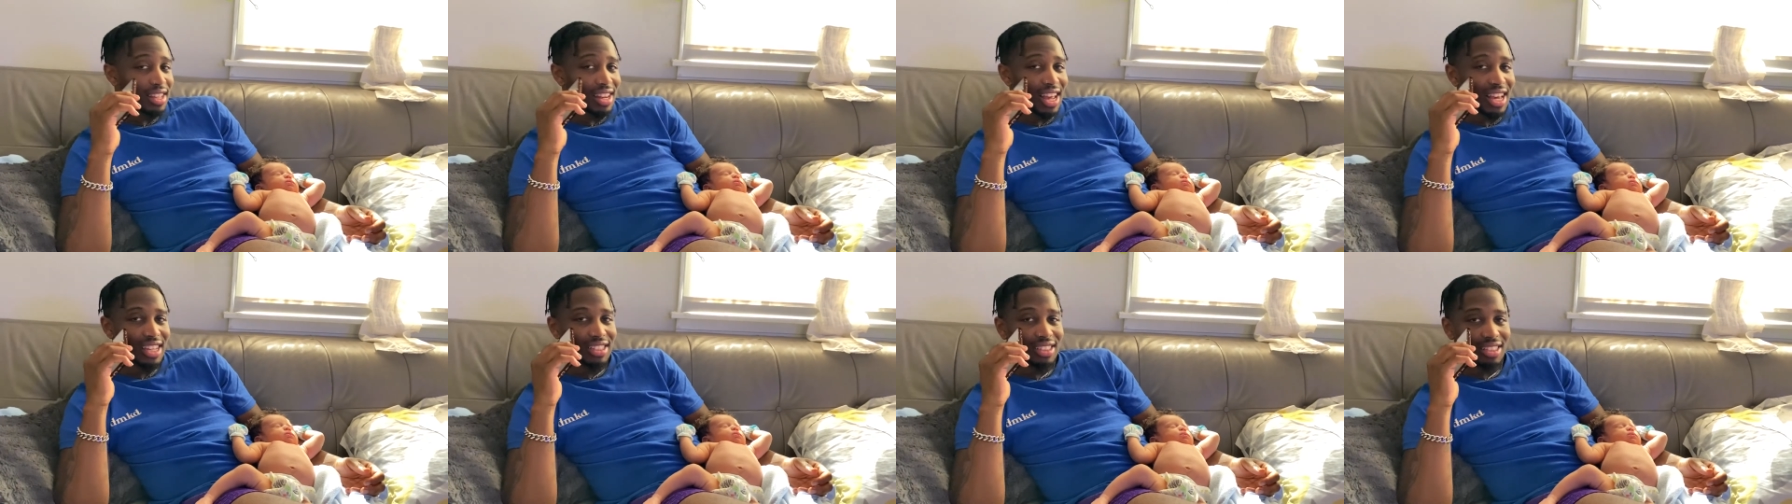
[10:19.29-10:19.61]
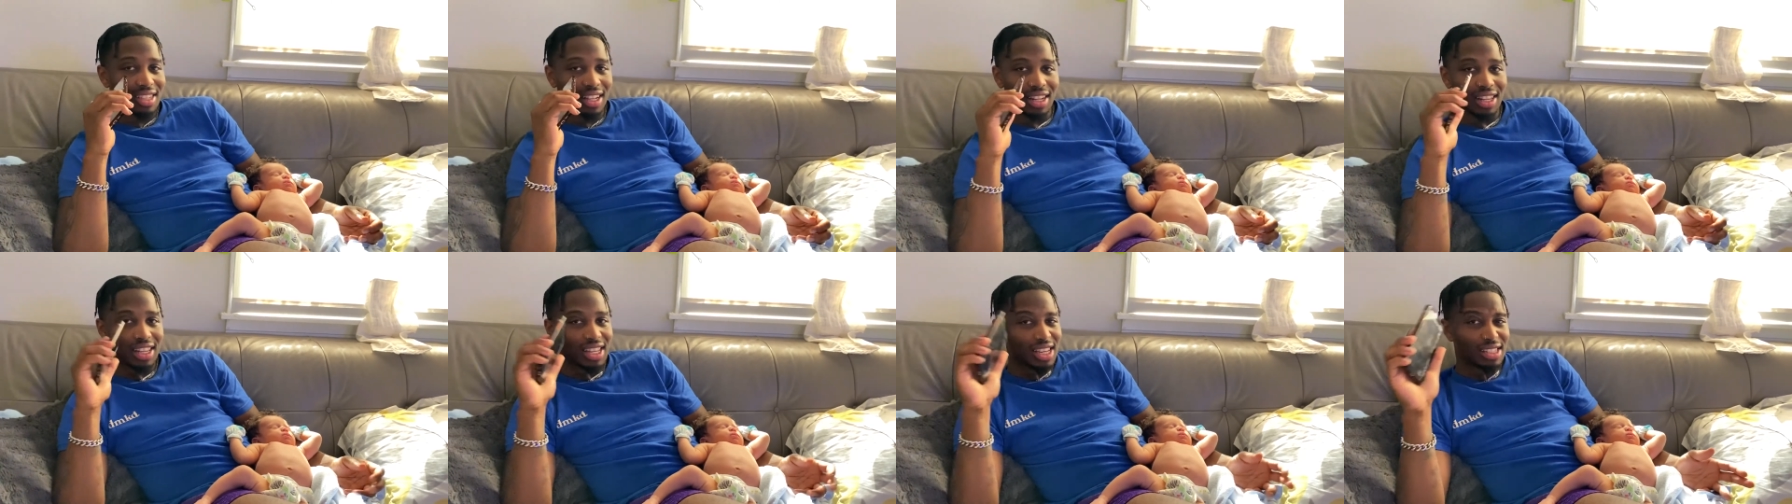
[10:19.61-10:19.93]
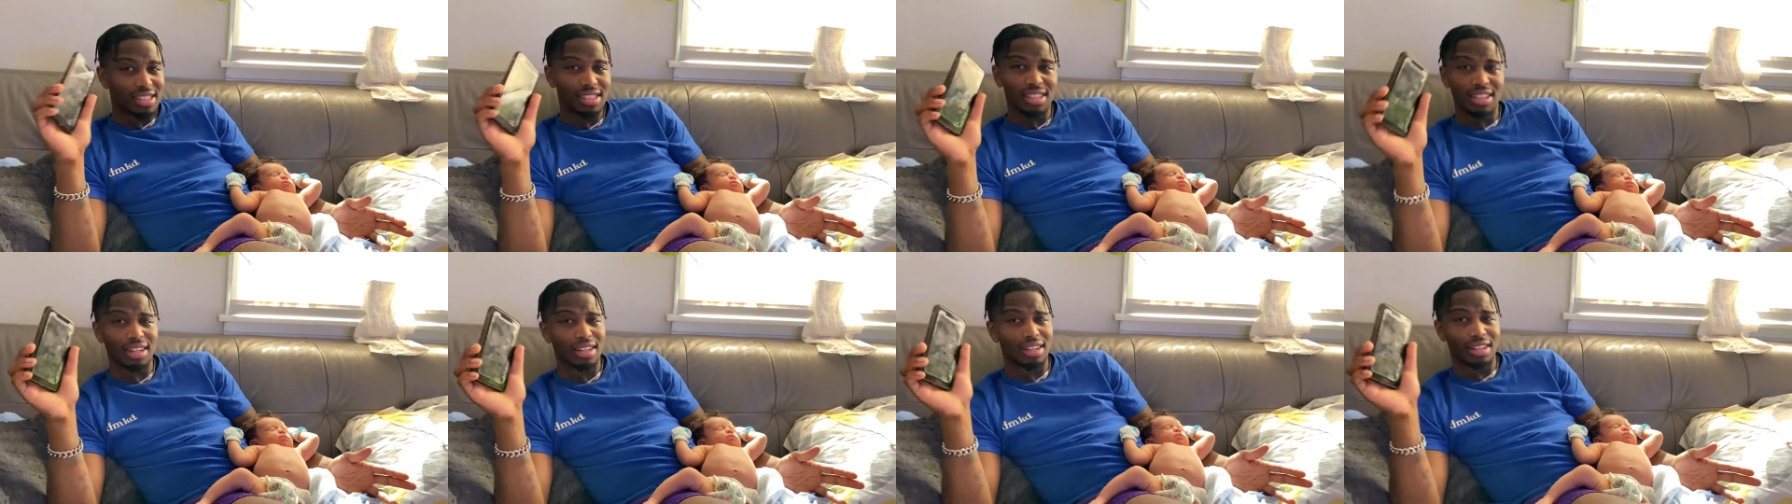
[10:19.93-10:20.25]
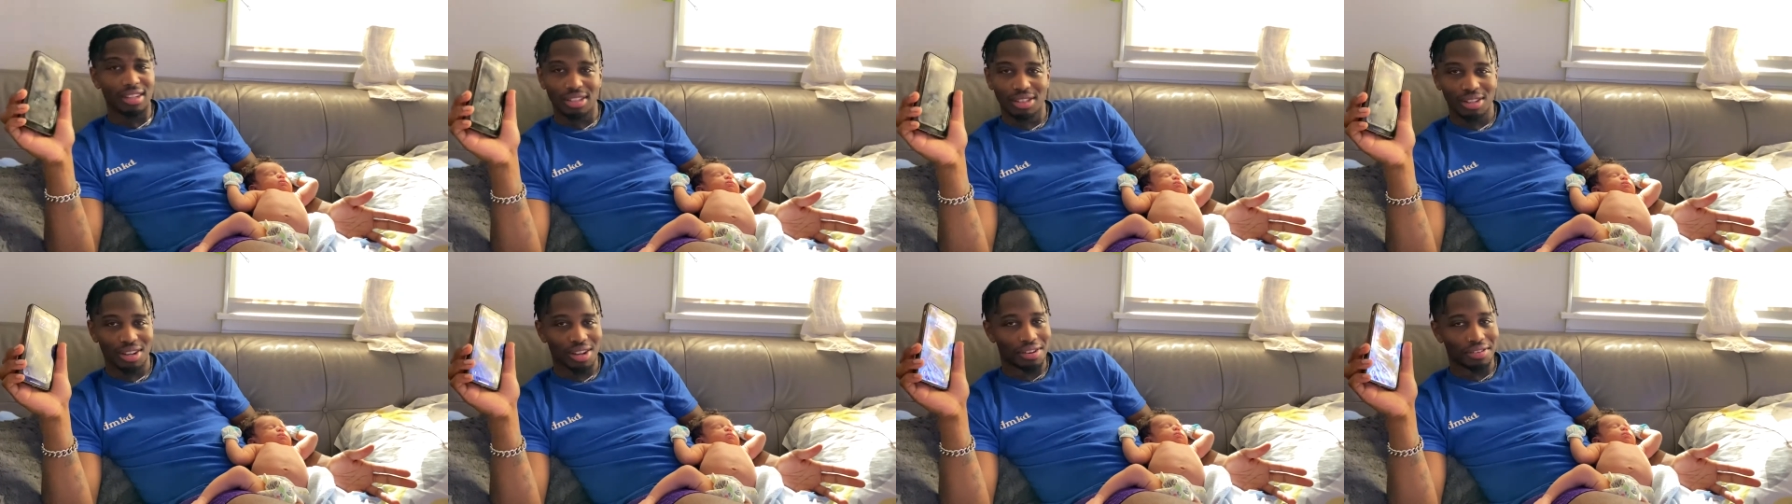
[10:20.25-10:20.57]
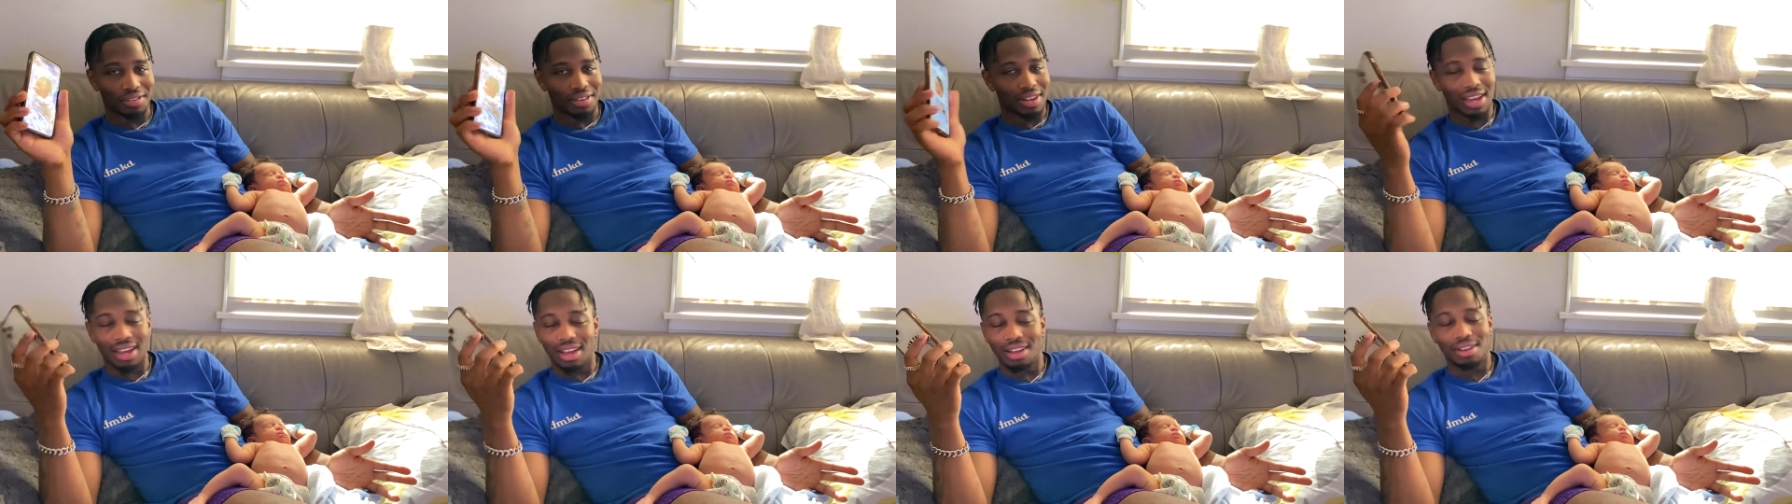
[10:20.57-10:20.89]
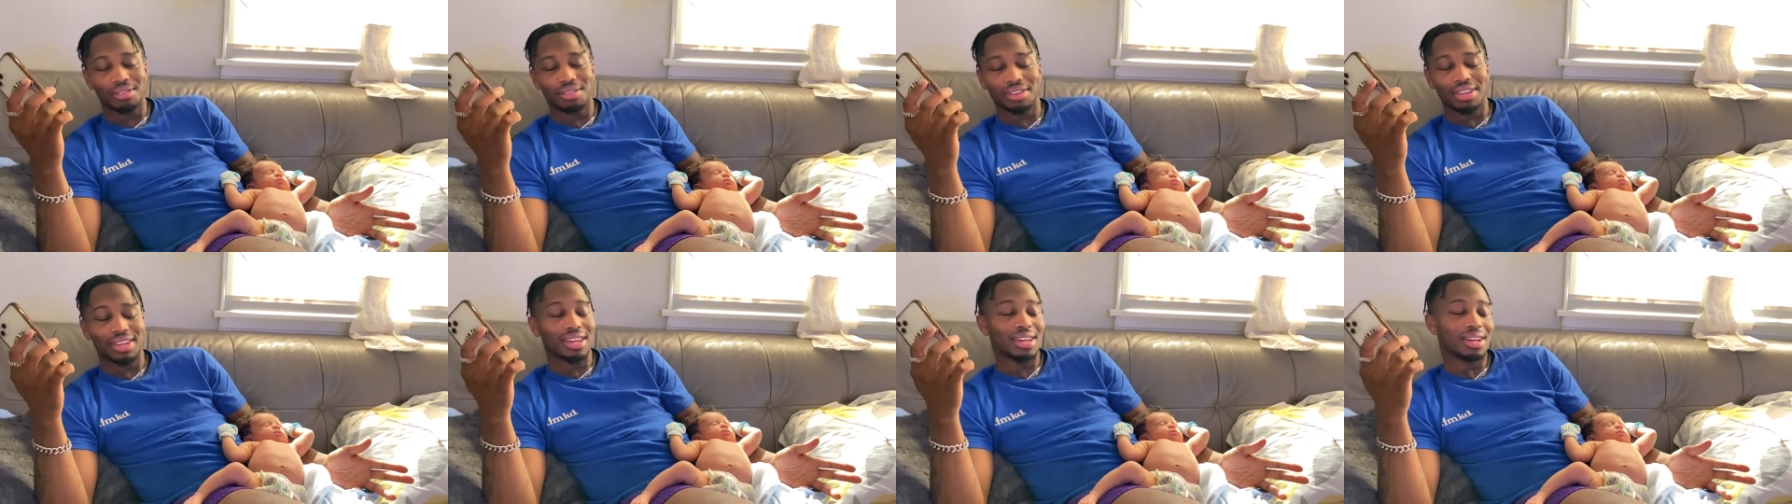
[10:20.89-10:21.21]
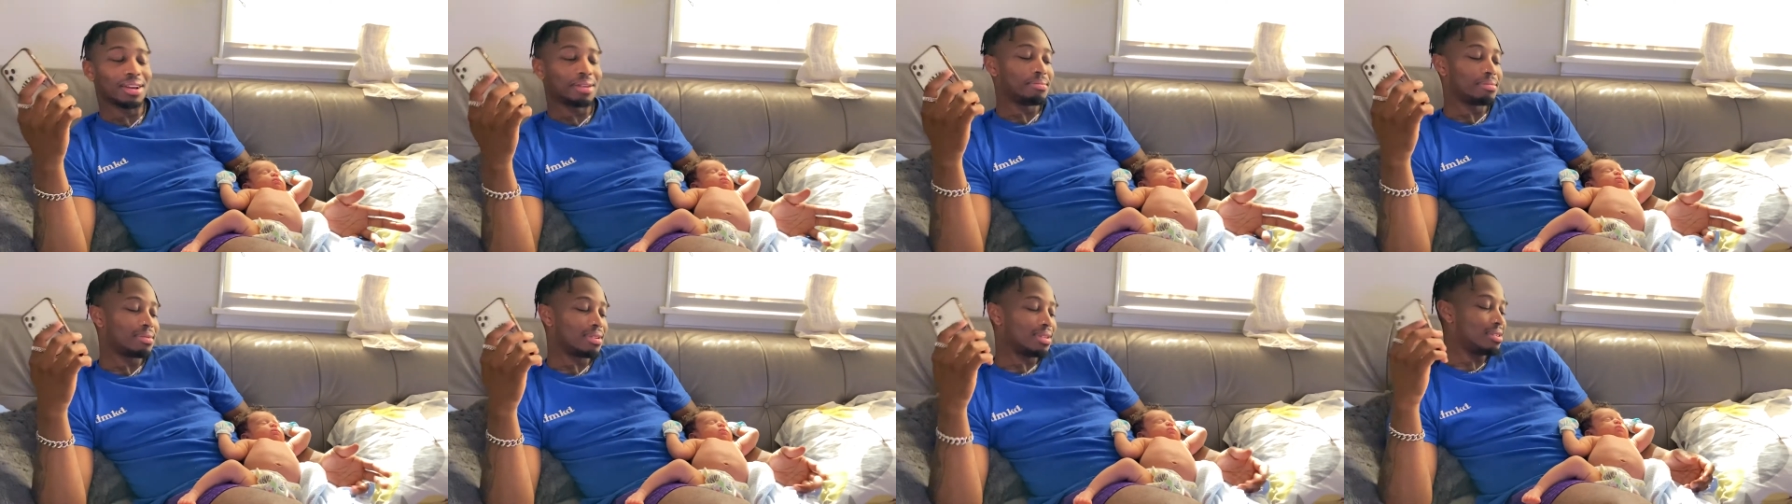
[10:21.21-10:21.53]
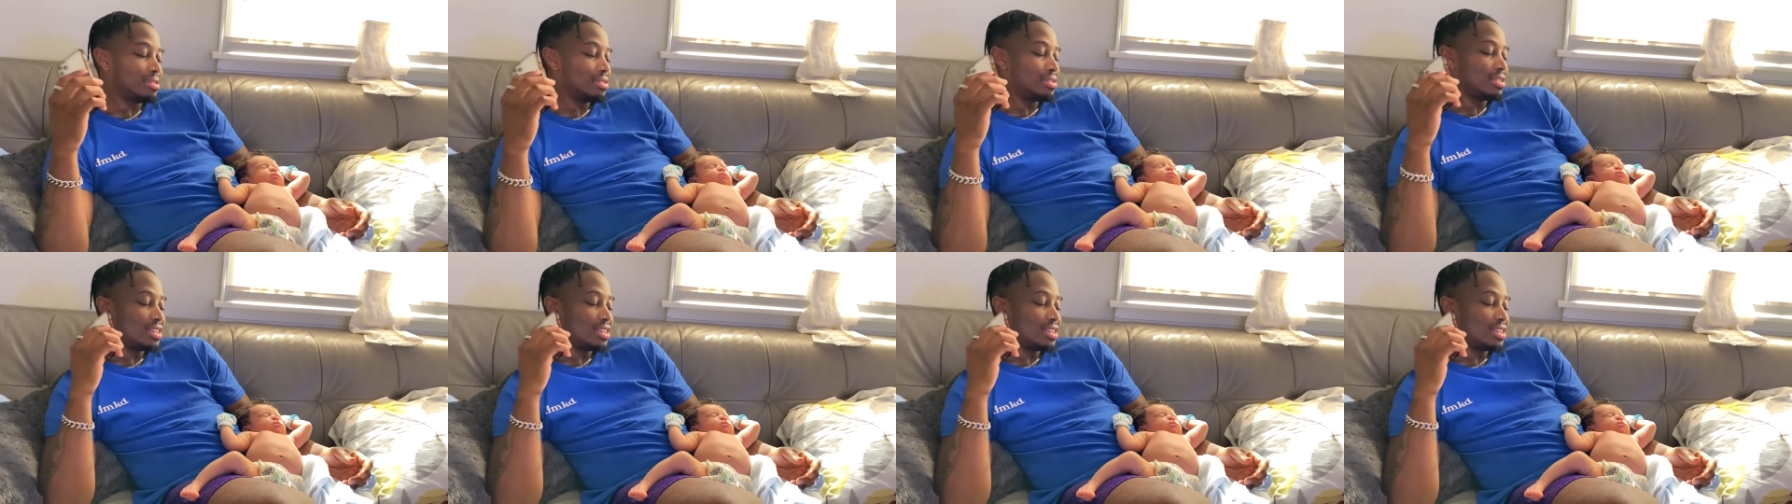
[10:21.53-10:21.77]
That's the least he could deserve. Like I don't care. Bro.